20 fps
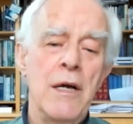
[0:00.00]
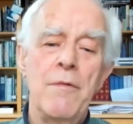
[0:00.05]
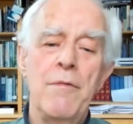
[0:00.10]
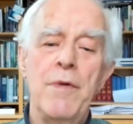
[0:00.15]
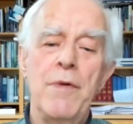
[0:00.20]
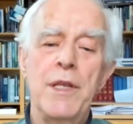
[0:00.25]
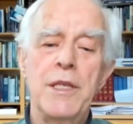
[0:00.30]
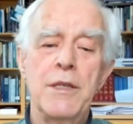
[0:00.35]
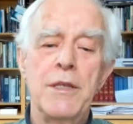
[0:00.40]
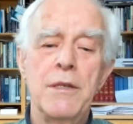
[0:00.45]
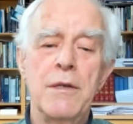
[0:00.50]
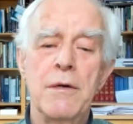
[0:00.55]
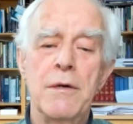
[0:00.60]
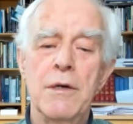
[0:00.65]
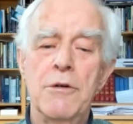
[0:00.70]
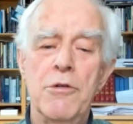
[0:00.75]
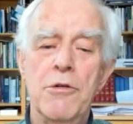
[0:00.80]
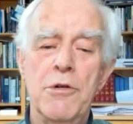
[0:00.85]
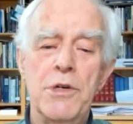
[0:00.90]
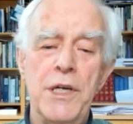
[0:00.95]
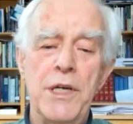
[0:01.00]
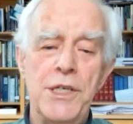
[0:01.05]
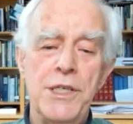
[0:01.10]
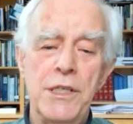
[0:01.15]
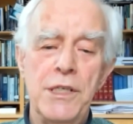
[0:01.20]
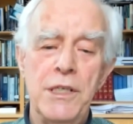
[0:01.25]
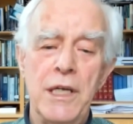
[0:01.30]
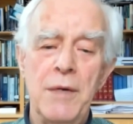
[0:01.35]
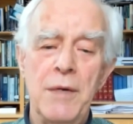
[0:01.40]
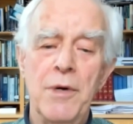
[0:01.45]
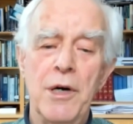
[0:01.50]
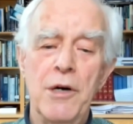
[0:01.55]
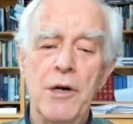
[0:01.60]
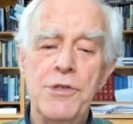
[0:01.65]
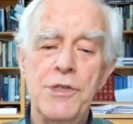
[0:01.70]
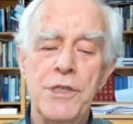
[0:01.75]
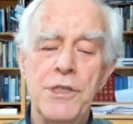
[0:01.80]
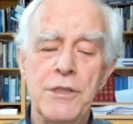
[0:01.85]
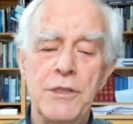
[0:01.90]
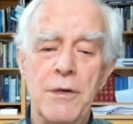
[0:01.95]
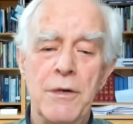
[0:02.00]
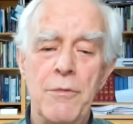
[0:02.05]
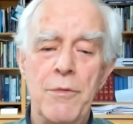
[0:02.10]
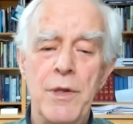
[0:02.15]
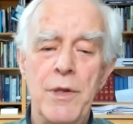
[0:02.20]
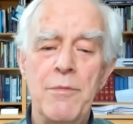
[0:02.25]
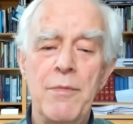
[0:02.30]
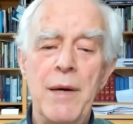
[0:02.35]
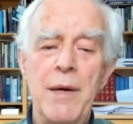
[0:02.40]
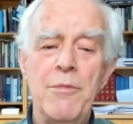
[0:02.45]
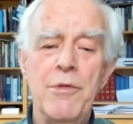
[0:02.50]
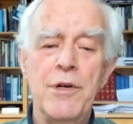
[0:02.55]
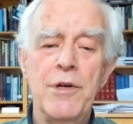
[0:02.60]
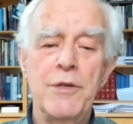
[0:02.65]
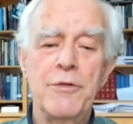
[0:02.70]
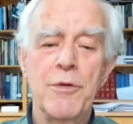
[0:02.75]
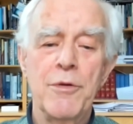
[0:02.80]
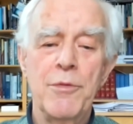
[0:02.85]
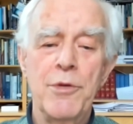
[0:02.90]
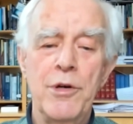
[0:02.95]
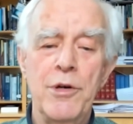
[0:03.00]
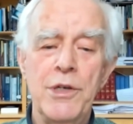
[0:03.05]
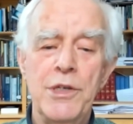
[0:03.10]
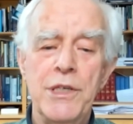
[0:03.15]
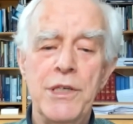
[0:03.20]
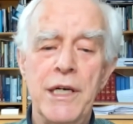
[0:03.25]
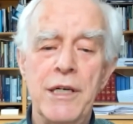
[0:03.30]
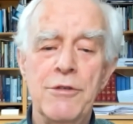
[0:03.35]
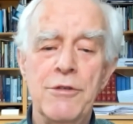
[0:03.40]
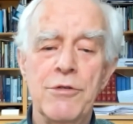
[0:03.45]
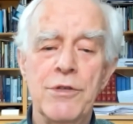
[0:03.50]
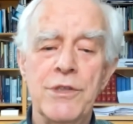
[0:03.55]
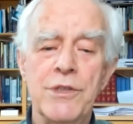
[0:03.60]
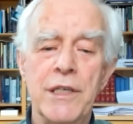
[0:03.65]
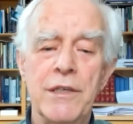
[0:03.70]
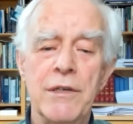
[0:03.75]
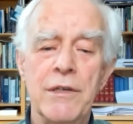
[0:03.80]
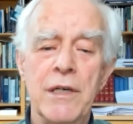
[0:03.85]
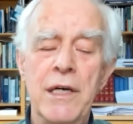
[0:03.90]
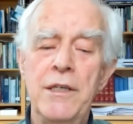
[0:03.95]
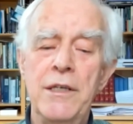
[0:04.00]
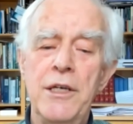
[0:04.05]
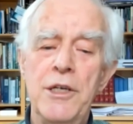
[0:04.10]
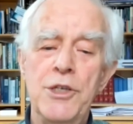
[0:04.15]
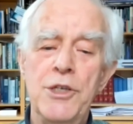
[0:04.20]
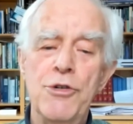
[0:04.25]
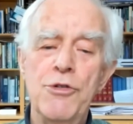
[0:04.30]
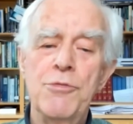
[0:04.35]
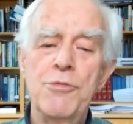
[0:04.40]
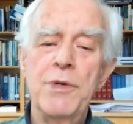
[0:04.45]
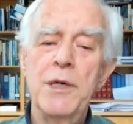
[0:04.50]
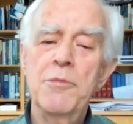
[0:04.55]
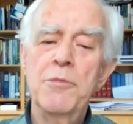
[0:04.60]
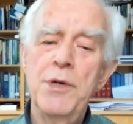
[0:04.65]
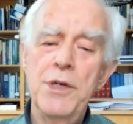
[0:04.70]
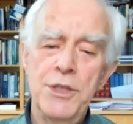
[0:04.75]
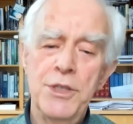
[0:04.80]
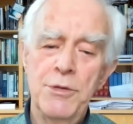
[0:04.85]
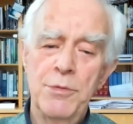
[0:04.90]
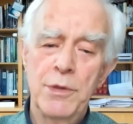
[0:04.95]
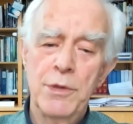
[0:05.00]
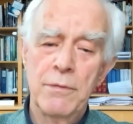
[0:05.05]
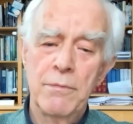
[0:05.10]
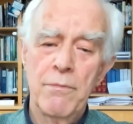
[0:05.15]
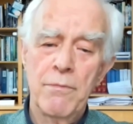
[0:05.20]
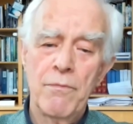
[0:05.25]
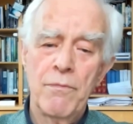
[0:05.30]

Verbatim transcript: with cognition, emotions, with memories from early childhood, etc. It should be impossible.